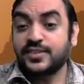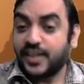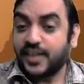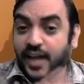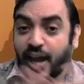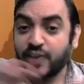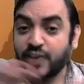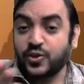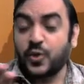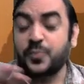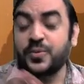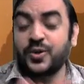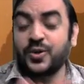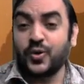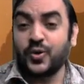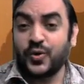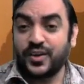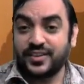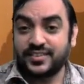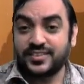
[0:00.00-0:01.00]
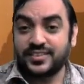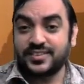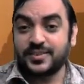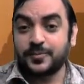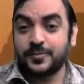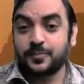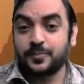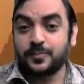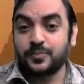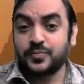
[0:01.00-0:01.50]
I hope you know it.
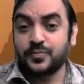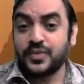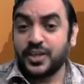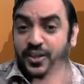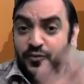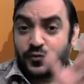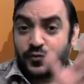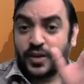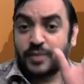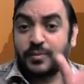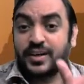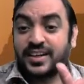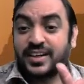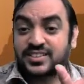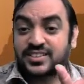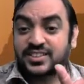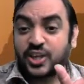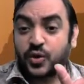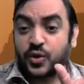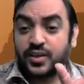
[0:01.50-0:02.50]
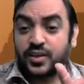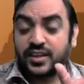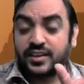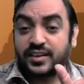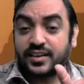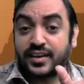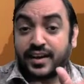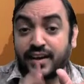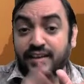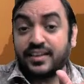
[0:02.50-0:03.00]
When my discounting
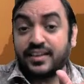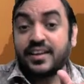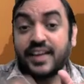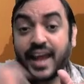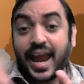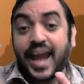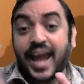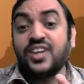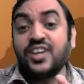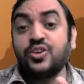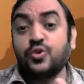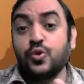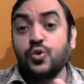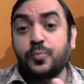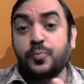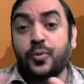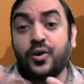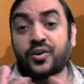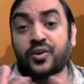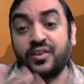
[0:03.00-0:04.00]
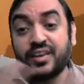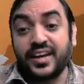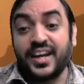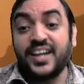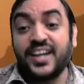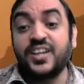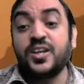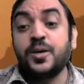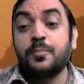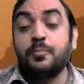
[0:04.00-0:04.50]
rate and coupon
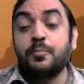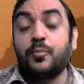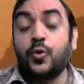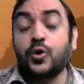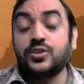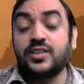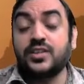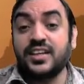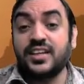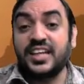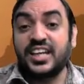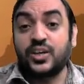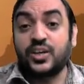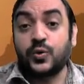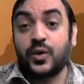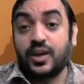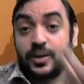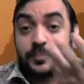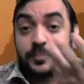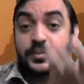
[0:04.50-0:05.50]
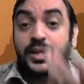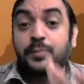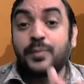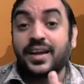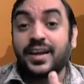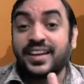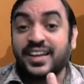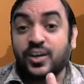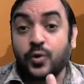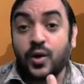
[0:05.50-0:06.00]
rate both are equal, my
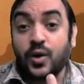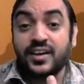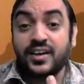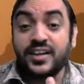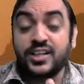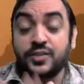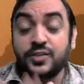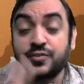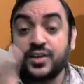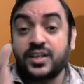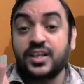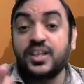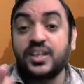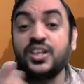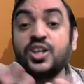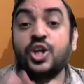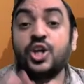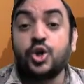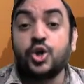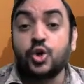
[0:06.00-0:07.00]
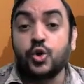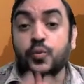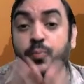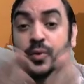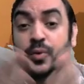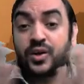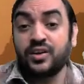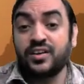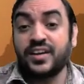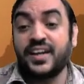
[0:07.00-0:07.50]
required rate of return,
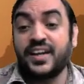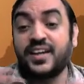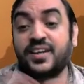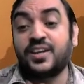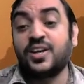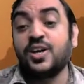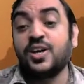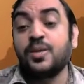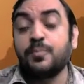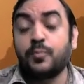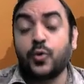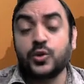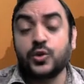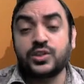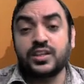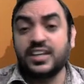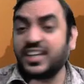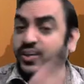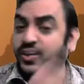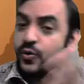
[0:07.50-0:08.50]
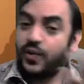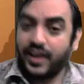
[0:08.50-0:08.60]
coupon rate, both are equal.